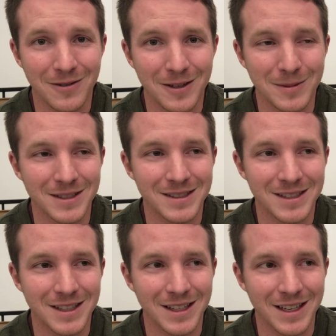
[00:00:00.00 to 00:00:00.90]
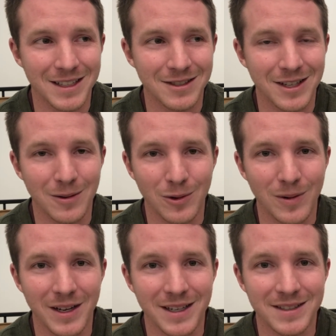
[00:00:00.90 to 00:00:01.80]
I mean, I guess you can't really
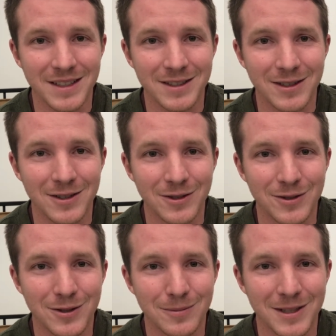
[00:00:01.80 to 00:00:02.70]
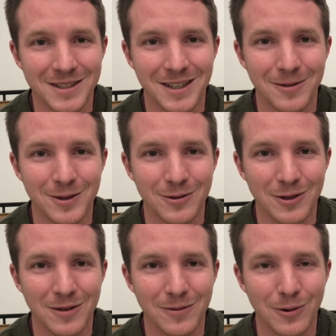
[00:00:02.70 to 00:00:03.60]
write essays on YouTube. That's not what they're
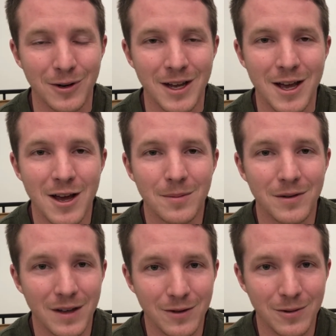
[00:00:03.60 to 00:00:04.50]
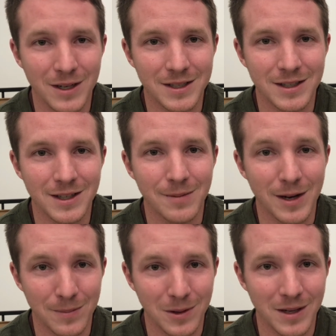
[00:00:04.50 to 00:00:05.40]
looking for. But if you have a question, I
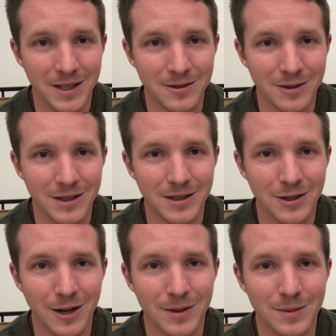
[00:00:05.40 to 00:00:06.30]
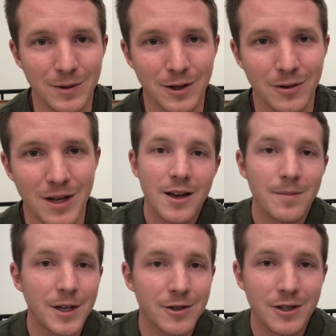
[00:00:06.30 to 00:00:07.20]
might be able to answer it in the comments below.
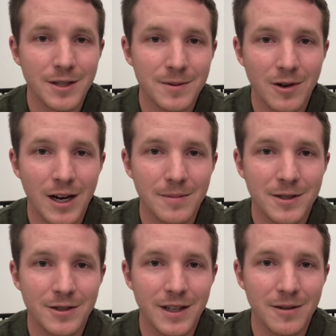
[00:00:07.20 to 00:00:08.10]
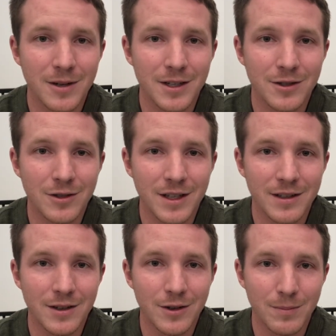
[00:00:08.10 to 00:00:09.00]
Make sure to subscribe so that way you
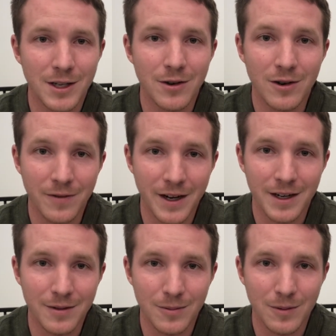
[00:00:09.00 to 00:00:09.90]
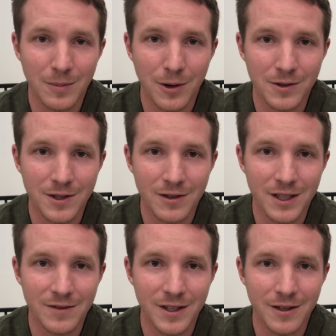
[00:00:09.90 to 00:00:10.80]
can be notified when we post our
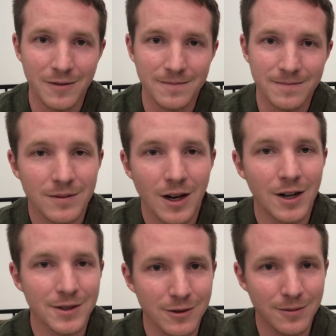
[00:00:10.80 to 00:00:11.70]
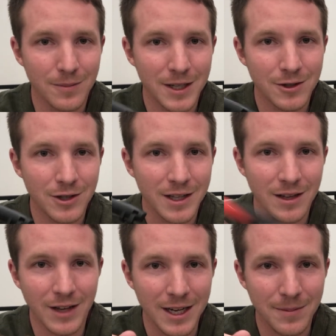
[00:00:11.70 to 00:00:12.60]
next video. Also, make sure you hit that
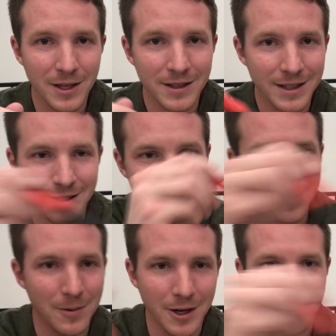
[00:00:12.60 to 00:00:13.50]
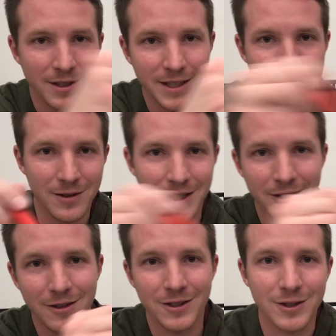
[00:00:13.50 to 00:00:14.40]
like button. It's somewhere down
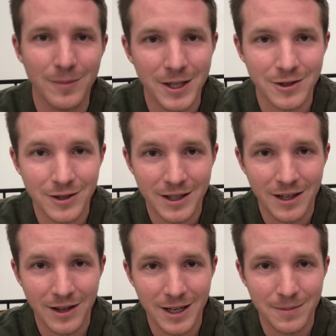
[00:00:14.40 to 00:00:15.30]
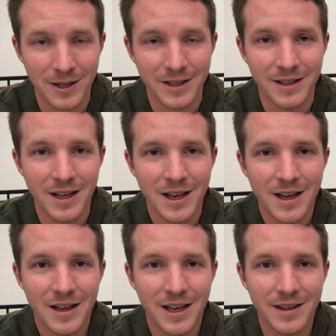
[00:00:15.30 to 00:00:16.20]
here, so make sure you hit that like button
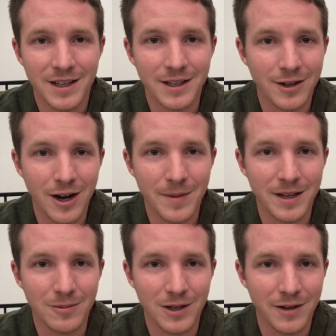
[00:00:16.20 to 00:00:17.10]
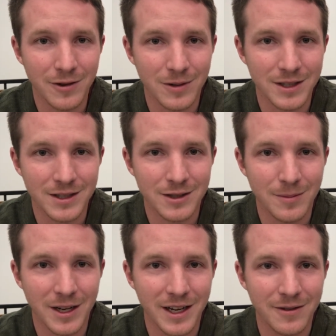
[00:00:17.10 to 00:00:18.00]
and then comment whatever questions you
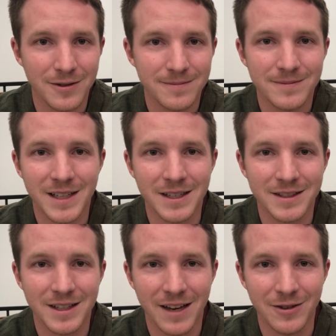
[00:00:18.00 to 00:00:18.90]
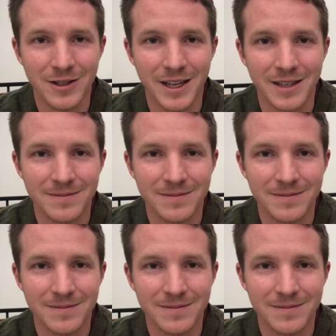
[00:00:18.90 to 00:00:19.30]
might have. Thanks. Have a good day.